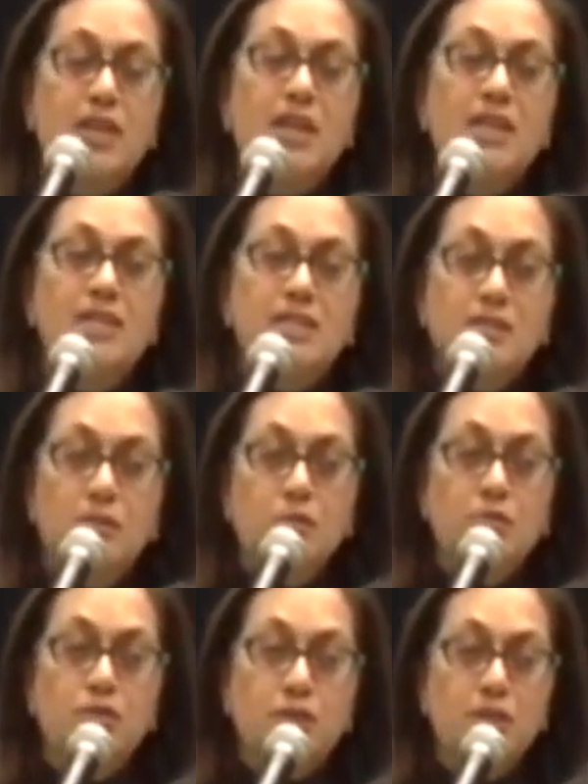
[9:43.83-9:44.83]
It is
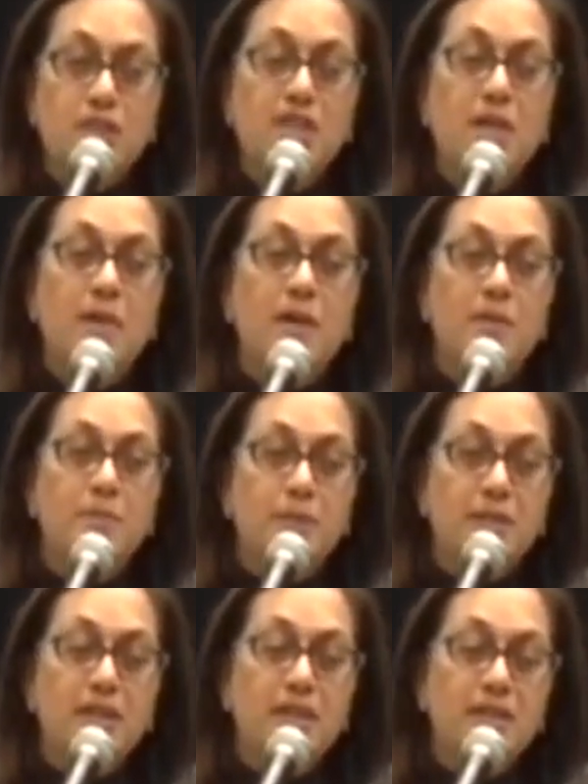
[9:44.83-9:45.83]
not just about
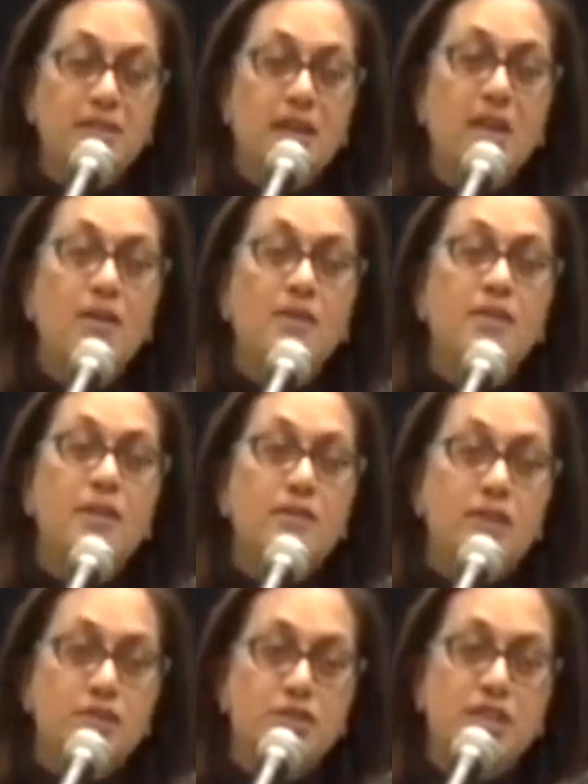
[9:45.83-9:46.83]
bringing down a
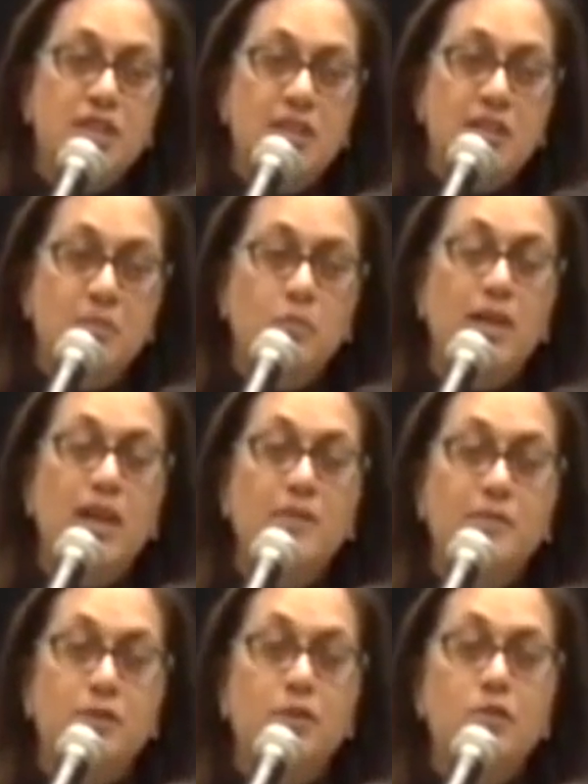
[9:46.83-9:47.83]
regime. We
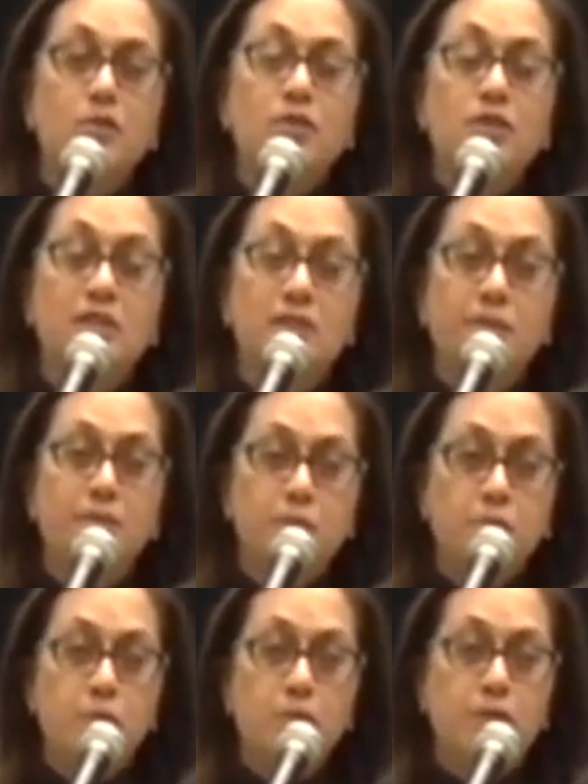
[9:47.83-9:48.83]
have to look to the
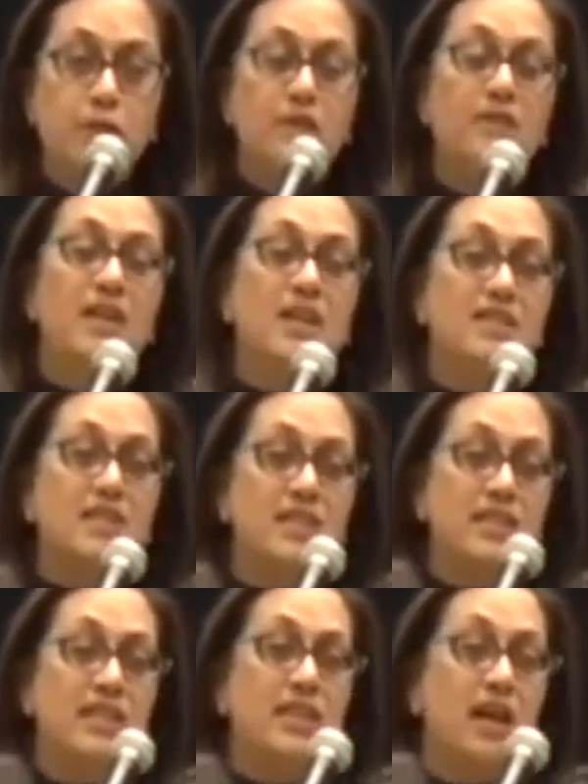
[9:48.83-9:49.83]
future and
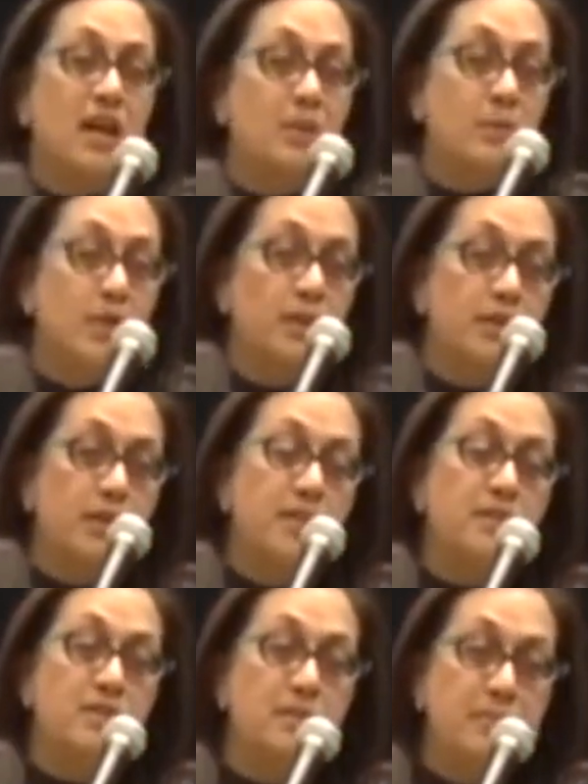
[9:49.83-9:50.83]
see how we are
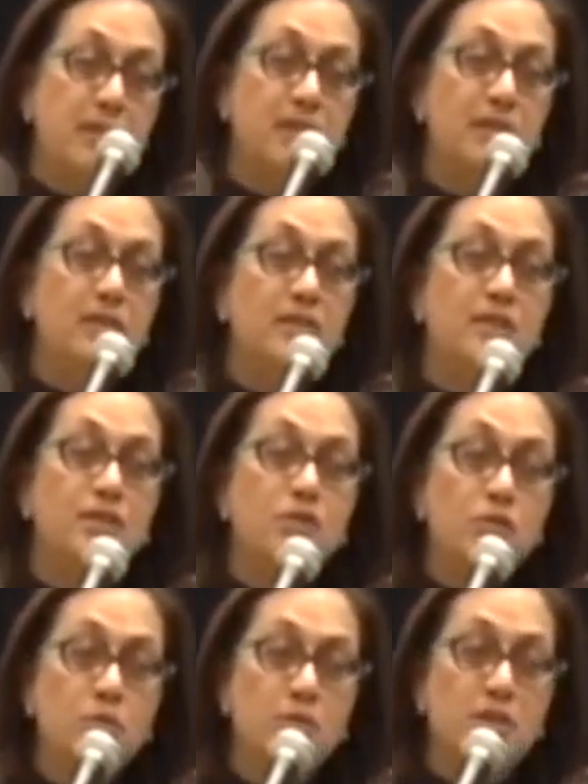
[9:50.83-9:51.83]
going to build the
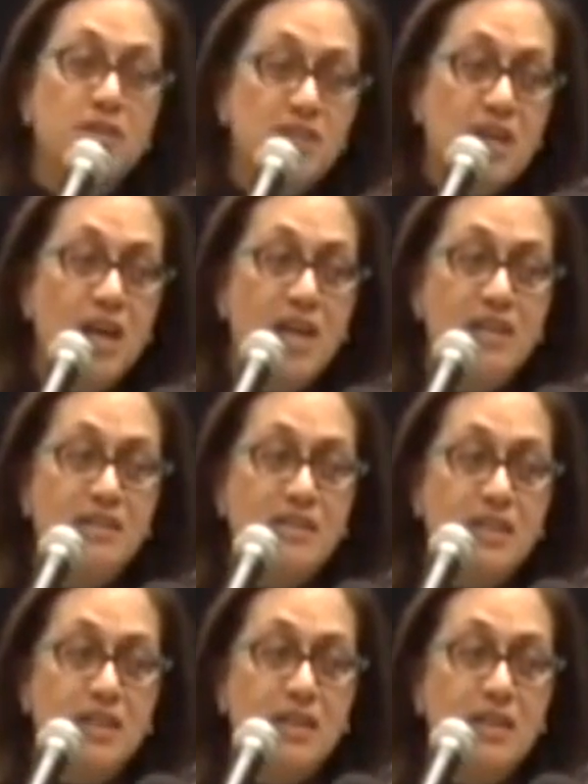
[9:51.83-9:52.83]
new
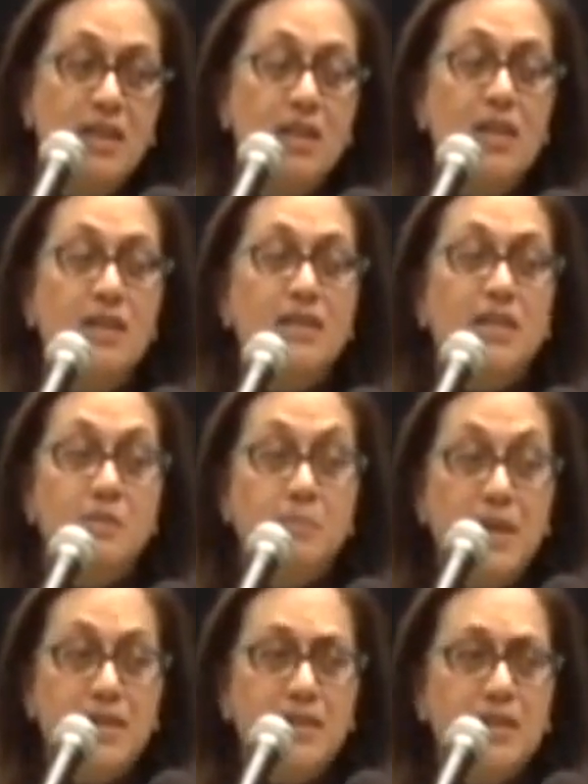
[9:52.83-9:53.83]
society that
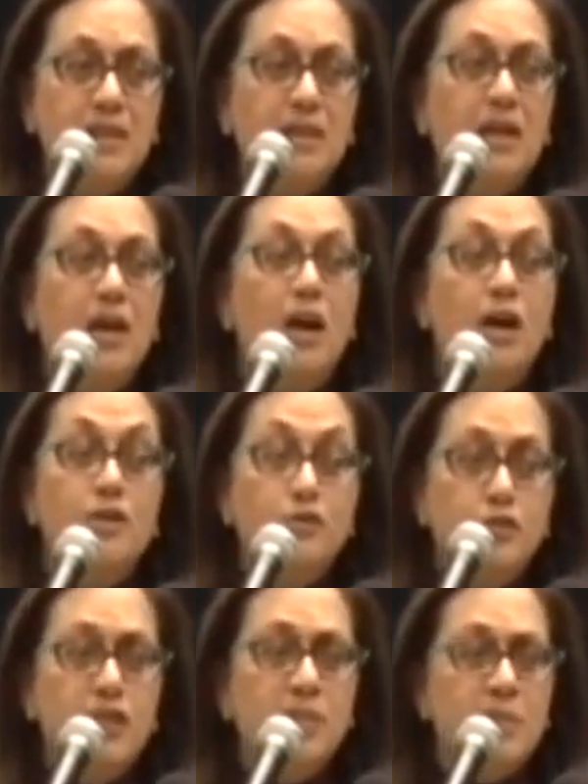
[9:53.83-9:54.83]
many are
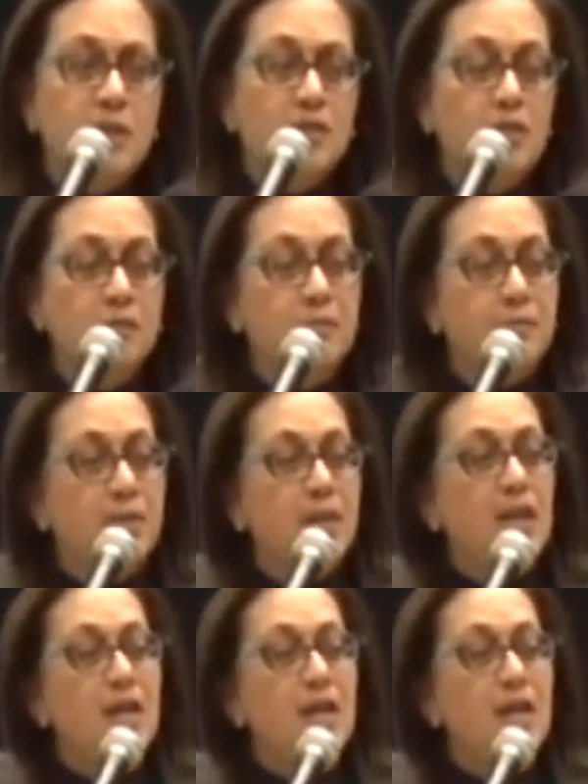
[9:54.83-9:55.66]
dreaming of.